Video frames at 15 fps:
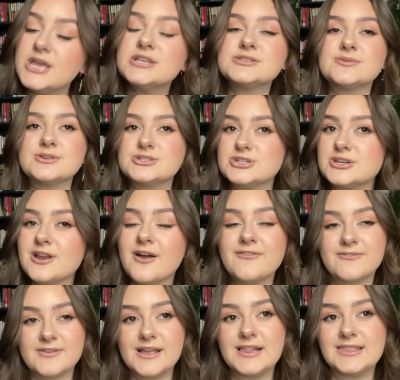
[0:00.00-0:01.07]
so it should
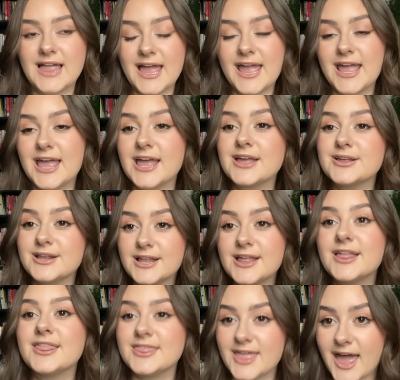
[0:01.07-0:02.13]
not feel like
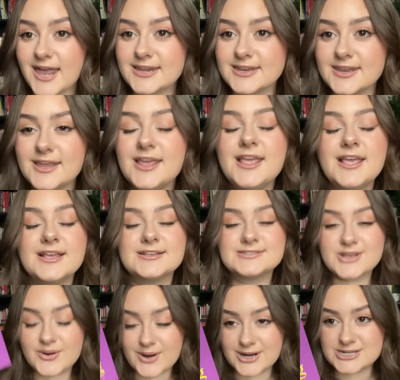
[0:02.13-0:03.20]
that.
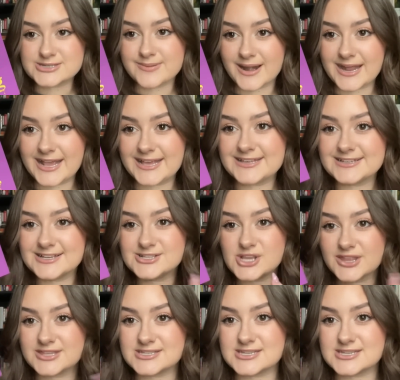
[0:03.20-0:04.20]
So Cursed Bunny is on the